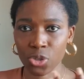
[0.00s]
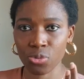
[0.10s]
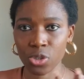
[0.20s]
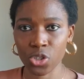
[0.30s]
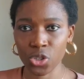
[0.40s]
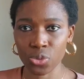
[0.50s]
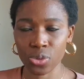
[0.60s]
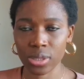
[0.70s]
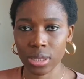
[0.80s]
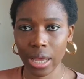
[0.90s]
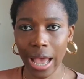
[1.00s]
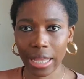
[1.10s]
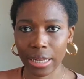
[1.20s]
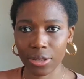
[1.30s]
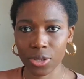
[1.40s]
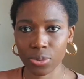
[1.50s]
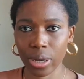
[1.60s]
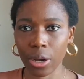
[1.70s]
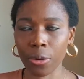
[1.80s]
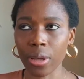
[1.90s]
to reduce the acne as
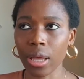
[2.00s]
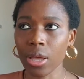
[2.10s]
well.